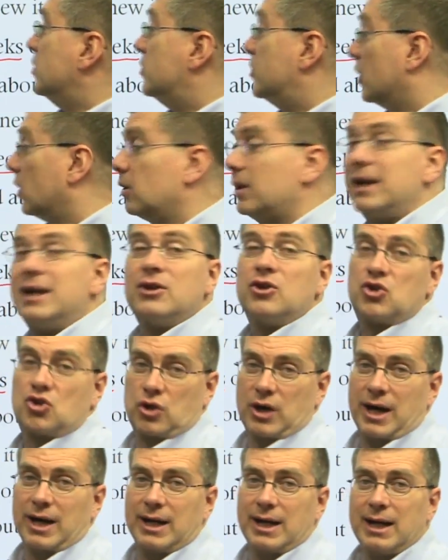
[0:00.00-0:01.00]
During
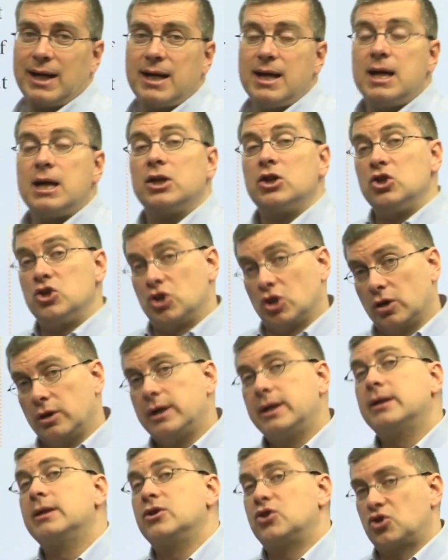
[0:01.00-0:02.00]

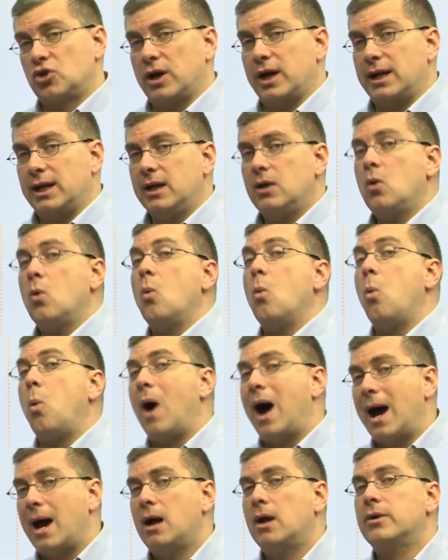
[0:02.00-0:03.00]
the training,
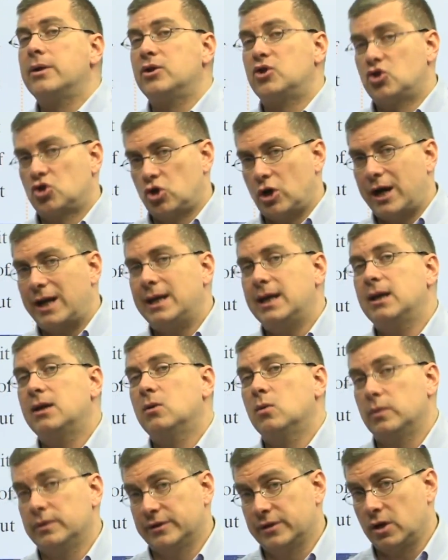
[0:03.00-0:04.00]
while the
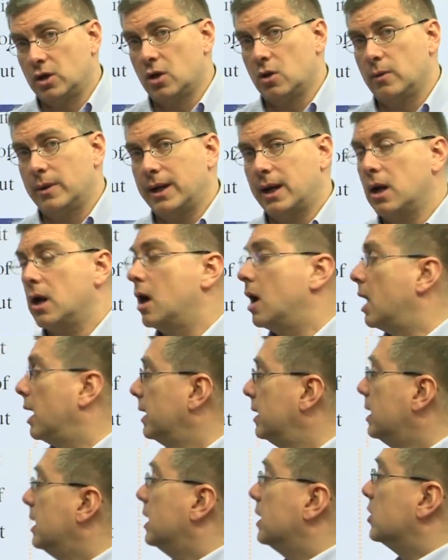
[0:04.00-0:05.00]
training was going
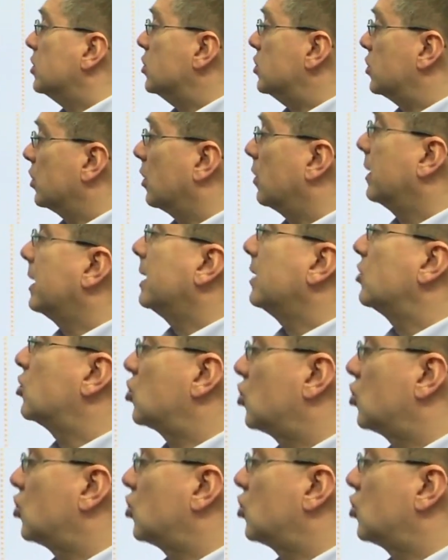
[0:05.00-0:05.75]
on, during